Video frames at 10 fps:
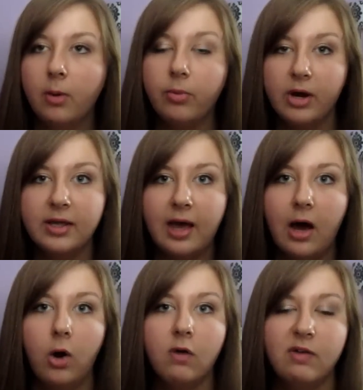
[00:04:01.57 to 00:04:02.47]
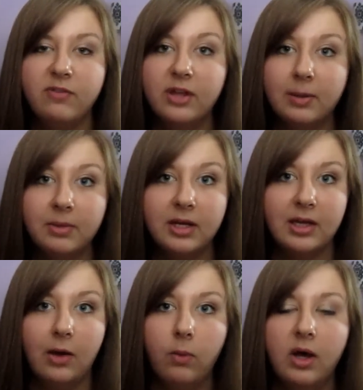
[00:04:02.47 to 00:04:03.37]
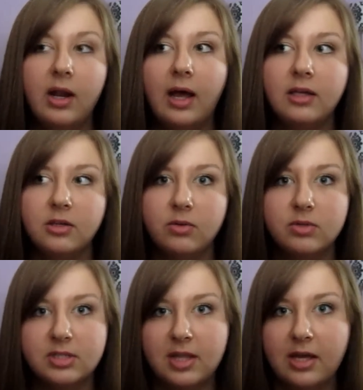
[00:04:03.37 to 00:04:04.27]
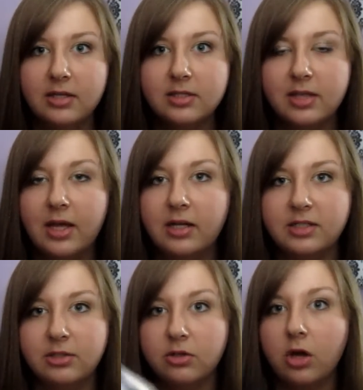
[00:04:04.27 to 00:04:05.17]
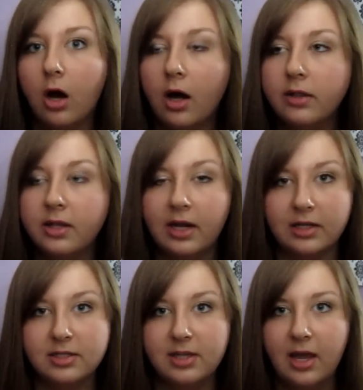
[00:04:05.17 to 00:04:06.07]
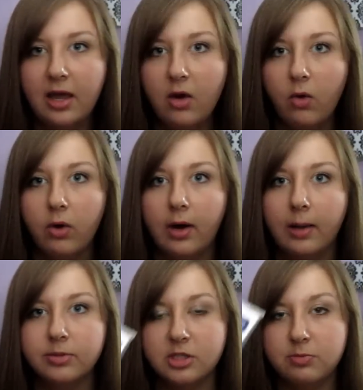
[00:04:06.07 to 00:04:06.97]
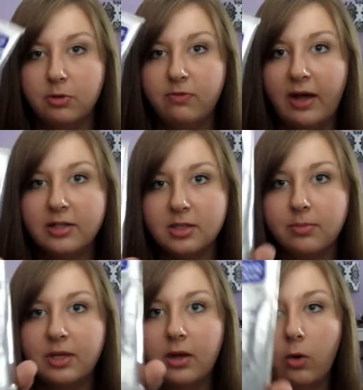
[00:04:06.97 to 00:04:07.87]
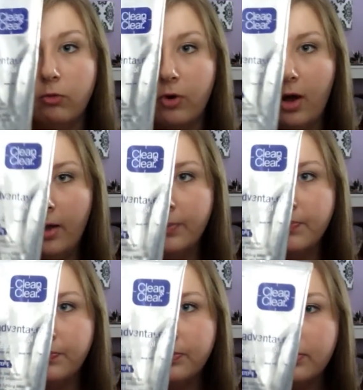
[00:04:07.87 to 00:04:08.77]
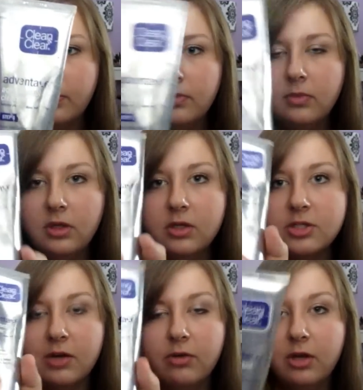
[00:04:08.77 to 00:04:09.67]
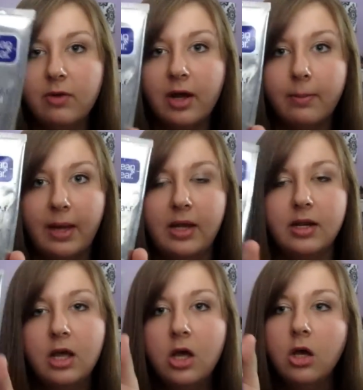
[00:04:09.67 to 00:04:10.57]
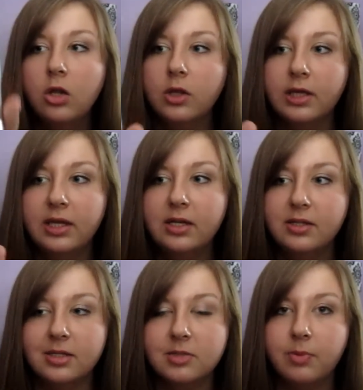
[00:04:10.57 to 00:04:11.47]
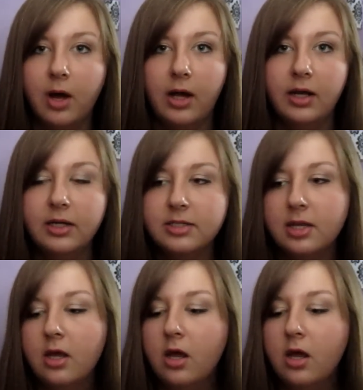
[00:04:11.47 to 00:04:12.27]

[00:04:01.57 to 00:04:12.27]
a breakout or if I feel like I'm going to get one, I use this and it's either gone the next day or it helps just prevent something overall. So I really recommend looking into this product